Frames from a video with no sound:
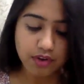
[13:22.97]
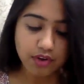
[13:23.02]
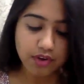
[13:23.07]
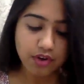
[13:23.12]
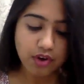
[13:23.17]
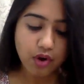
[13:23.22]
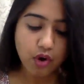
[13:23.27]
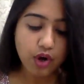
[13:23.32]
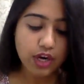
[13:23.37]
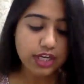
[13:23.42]

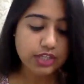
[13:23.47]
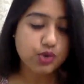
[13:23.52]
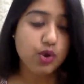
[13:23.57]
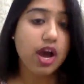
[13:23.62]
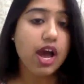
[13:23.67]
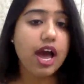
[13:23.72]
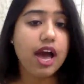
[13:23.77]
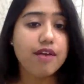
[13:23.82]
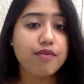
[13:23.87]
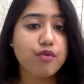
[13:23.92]
okay, so I
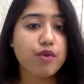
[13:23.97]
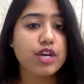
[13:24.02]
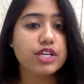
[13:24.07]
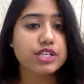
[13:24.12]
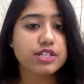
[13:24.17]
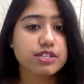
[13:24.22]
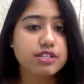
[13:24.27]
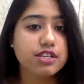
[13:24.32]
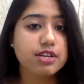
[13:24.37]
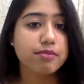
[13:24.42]
have
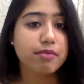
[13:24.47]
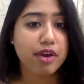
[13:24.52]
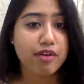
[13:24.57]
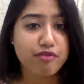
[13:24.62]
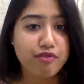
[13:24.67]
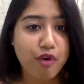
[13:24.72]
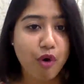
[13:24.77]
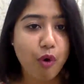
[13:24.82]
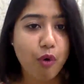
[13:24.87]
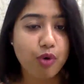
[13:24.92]
questions in my
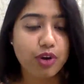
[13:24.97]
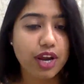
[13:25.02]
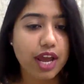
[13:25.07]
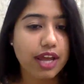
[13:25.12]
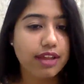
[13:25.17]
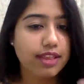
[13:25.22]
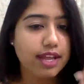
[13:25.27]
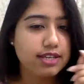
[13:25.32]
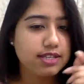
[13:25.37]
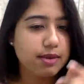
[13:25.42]
phone and
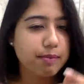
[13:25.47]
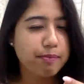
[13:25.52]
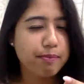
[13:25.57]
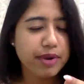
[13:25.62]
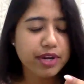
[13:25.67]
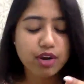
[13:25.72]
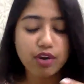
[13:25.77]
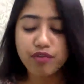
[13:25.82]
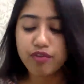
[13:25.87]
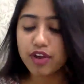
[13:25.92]
there's a bit
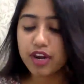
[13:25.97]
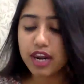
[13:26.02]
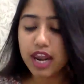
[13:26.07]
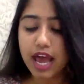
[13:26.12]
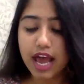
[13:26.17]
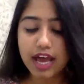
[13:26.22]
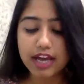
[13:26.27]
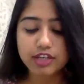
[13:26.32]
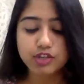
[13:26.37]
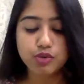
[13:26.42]
of a
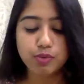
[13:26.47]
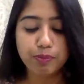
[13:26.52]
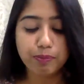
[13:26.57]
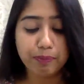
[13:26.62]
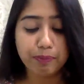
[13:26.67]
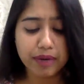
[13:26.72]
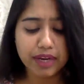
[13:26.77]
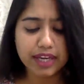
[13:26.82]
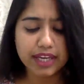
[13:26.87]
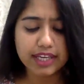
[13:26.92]
lag, so
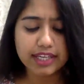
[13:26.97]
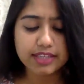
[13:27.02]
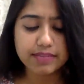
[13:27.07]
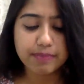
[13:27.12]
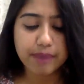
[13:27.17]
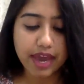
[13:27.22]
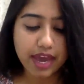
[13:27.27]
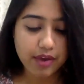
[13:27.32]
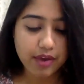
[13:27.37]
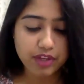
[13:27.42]
please
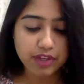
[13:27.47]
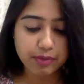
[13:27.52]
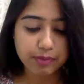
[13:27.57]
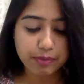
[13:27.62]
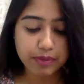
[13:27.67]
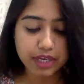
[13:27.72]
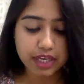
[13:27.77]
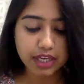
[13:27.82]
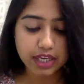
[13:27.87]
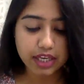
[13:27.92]
bear with
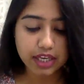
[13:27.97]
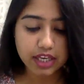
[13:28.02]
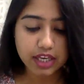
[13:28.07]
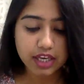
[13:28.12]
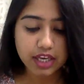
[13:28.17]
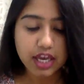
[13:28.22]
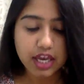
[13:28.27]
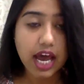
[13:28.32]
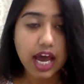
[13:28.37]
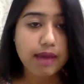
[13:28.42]
me.
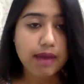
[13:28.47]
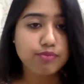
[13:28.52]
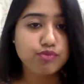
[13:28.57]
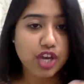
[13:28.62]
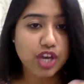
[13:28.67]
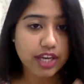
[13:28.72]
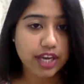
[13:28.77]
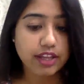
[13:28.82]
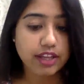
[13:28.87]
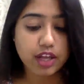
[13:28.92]
I'm
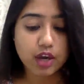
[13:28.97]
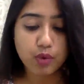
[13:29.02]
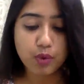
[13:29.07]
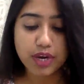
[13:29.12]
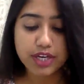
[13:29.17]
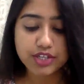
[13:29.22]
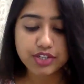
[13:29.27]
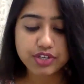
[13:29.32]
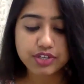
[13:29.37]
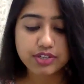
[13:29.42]
checking the
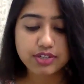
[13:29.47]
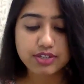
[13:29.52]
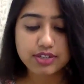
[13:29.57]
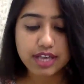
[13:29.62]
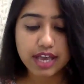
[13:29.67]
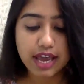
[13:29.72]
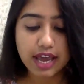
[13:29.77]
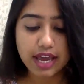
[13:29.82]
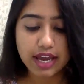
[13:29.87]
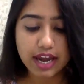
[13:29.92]
questions
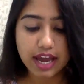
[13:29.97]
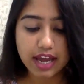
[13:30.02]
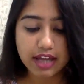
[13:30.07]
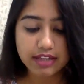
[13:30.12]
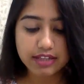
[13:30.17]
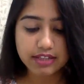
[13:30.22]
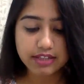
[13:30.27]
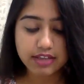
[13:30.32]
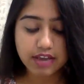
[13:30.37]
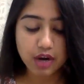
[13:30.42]
and I'll
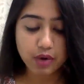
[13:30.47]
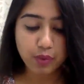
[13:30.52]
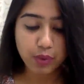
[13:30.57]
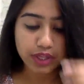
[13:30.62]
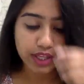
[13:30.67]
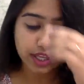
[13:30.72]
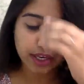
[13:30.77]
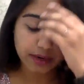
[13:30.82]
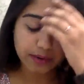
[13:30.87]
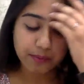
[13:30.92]
start with
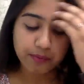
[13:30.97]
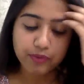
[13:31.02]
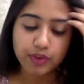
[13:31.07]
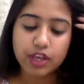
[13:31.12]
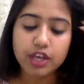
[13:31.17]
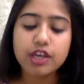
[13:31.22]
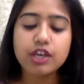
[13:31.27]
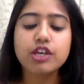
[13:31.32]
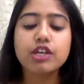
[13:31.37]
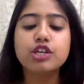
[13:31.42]
it.
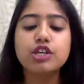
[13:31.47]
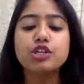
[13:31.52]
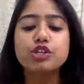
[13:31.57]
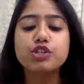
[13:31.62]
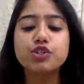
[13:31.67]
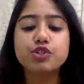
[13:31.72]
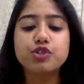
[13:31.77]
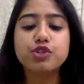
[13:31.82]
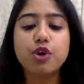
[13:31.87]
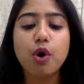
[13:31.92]

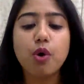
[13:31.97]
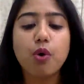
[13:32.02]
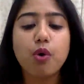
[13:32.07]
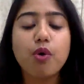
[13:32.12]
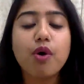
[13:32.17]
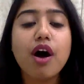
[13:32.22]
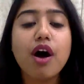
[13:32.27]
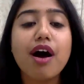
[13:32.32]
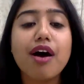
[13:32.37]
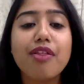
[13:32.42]
So
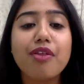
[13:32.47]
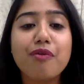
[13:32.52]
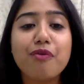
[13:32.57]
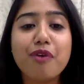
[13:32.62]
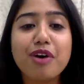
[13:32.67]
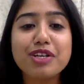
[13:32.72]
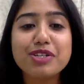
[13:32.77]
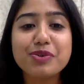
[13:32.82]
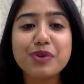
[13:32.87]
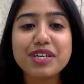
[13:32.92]
the
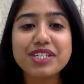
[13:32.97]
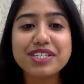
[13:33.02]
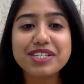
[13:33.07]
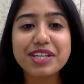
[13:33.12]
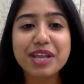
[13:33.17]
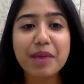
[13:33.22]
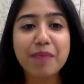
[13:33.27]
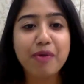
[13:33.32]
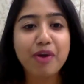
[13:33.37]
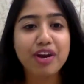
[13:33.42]
first question that
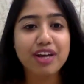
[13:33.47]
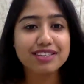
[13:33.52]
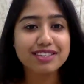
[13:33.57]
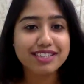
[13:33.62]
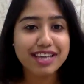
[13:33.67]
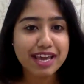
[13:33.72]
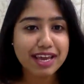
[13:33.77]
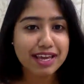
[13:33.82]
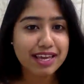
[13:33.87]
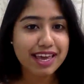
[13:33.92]
I'm going to
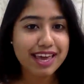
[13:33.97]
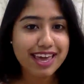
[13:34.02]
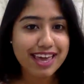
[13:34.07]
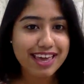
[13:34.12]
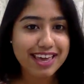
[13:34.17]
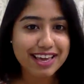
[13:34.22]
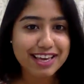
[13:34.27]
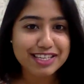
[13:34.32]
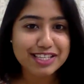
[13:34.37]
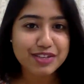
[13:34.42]
take
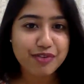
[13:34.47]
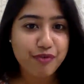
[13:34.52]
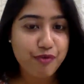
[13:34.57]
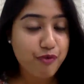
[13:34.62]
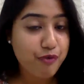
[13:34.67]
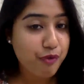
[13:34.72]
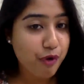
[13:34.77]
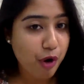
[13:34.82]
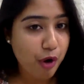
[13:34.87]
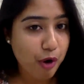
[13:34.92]
is
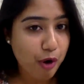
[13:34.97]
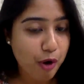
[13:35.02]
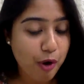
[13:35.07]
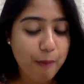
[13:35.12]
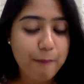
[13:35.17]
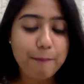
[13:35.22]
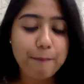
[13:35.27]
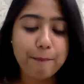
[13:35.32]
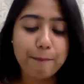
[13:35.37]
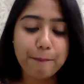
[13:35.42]
from
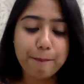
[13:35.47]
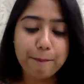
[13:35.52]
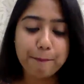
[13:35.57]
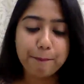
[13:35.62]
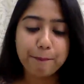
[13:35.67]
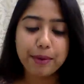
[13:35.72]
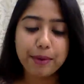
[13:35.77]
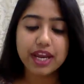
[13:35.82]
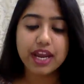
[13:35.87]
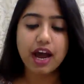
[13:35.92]

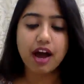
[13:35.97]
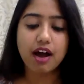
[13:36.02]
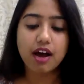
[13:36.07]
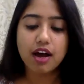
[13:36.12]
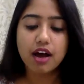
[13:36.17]
Priya.